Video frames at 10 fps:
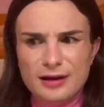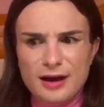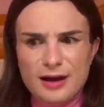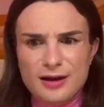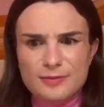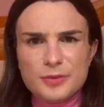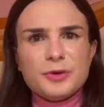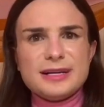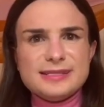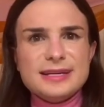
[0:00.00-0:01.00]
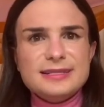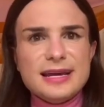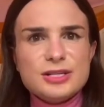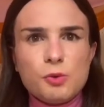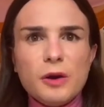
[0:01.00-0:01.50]
Um, and when I say
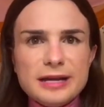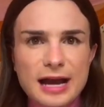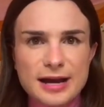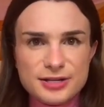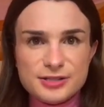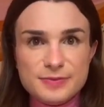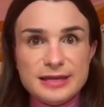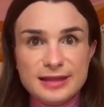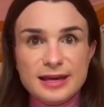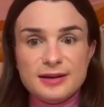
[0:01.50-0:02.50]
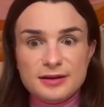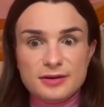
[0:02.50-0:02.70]
day 20, I just mean that